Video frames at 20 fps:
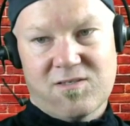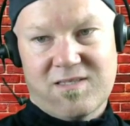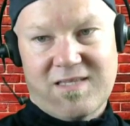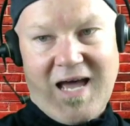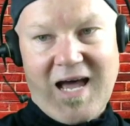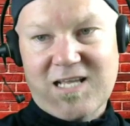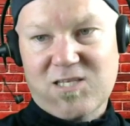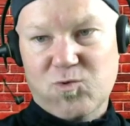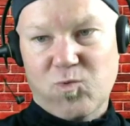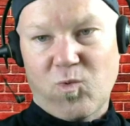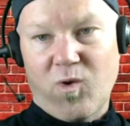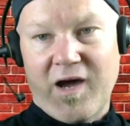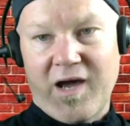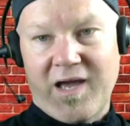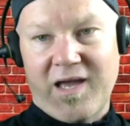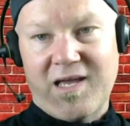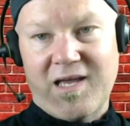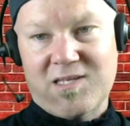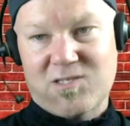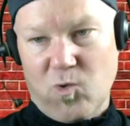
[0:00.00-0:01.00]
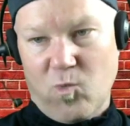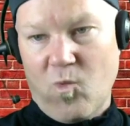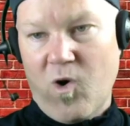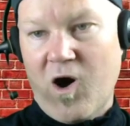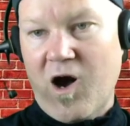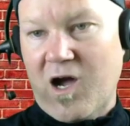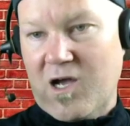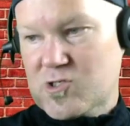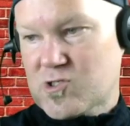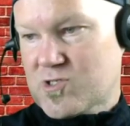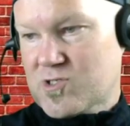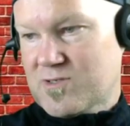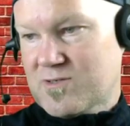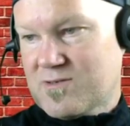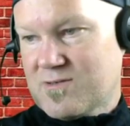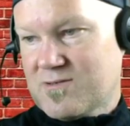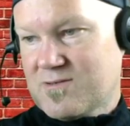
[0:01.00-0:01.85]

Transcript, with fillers: That's why it's a wash.